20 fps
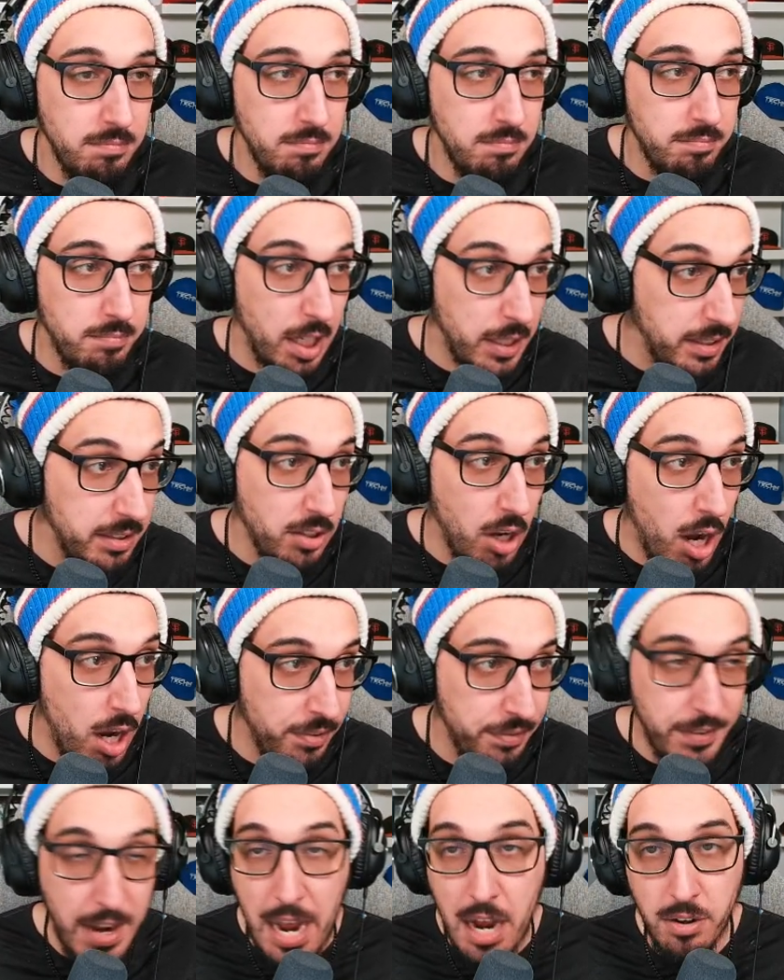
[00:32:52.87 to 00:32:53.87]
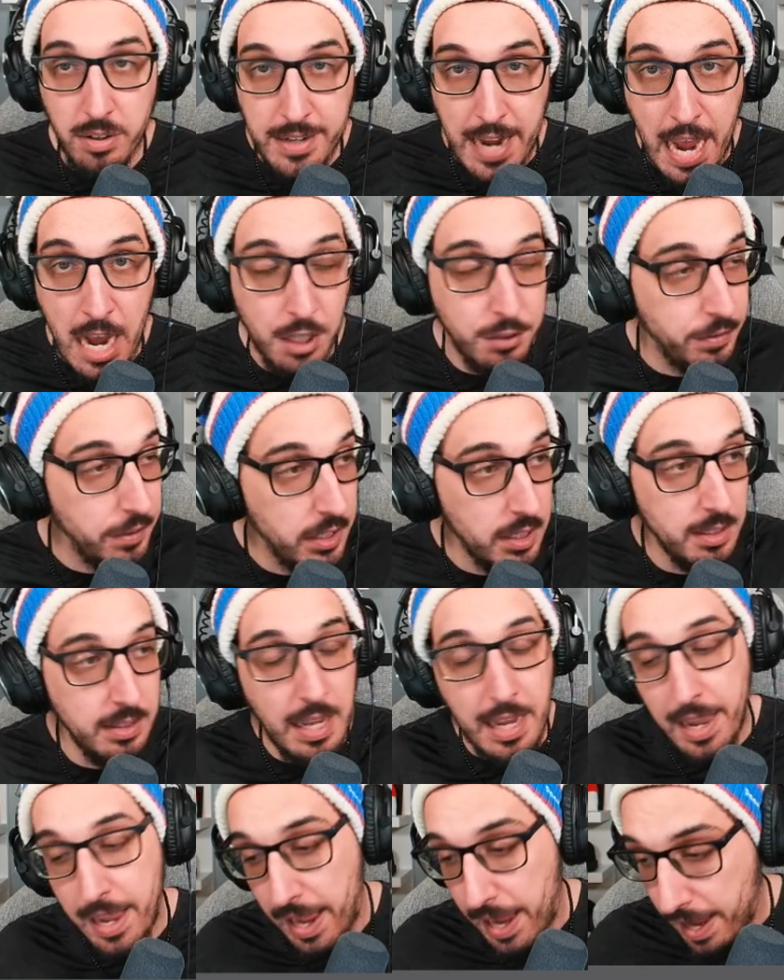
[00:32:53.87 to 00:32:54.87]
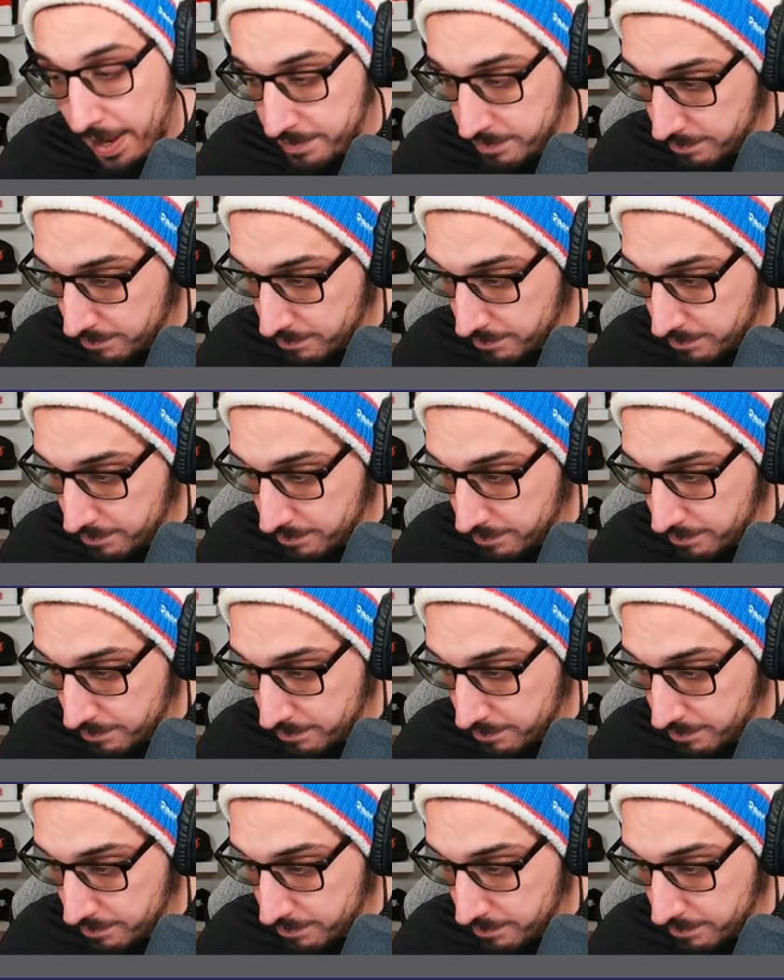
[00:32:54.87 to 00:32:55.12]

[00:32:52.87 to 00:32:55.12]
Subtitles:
But he's off now in Nashville, and